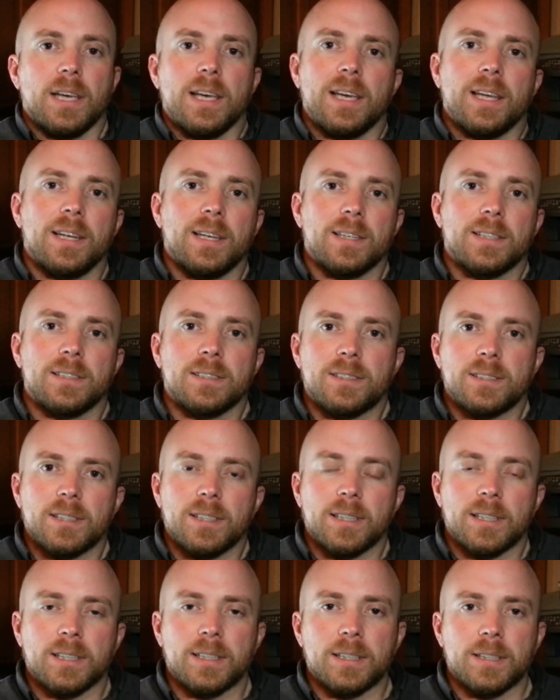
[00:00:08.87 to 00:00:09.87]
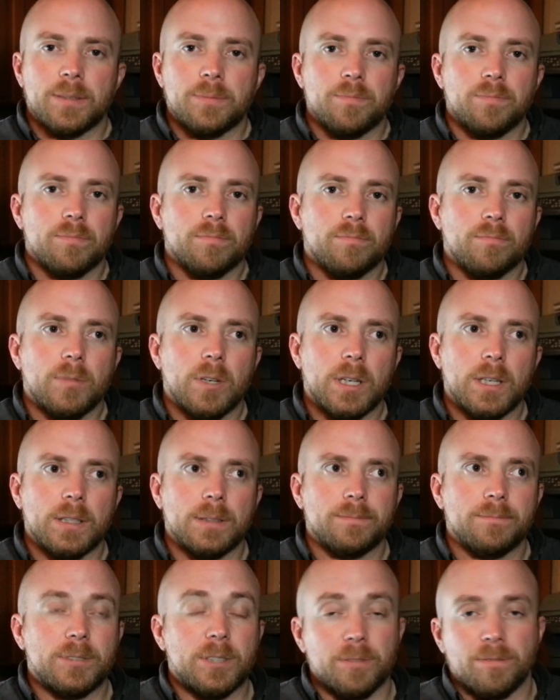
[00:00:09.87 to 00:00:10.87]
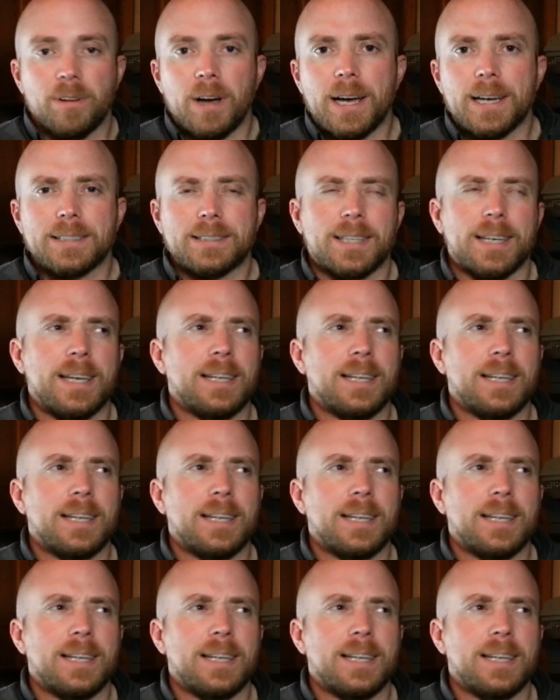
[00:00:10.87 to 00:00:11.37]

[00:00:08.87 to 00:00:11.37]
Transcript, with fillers: It is a device,